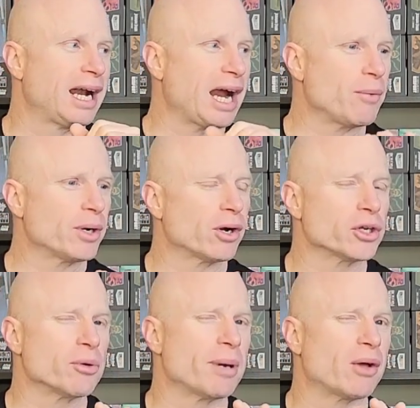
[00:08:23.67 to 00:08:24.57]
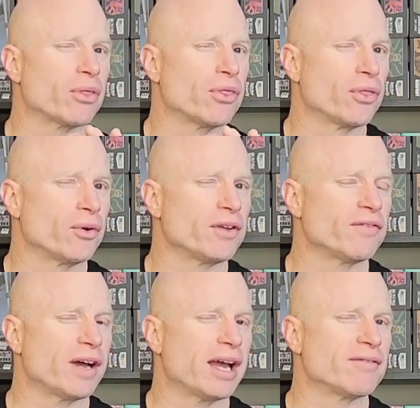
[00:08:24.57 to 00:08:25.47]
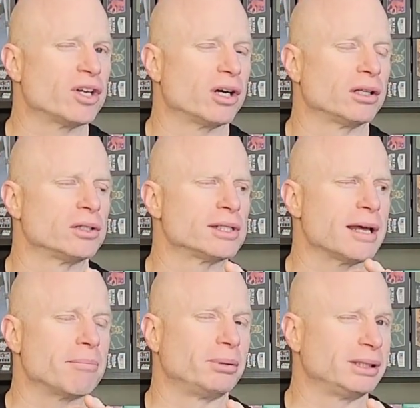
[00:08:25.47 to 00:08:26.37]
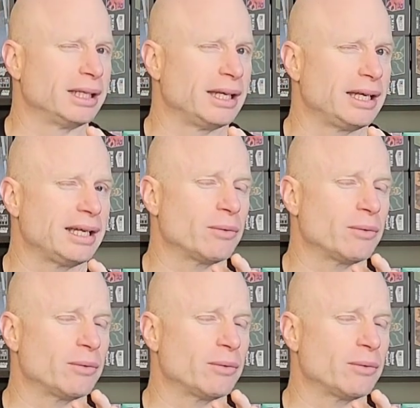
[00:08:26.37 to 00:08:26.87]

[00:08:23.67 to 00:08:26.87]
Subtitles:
I would argue about $35 at play.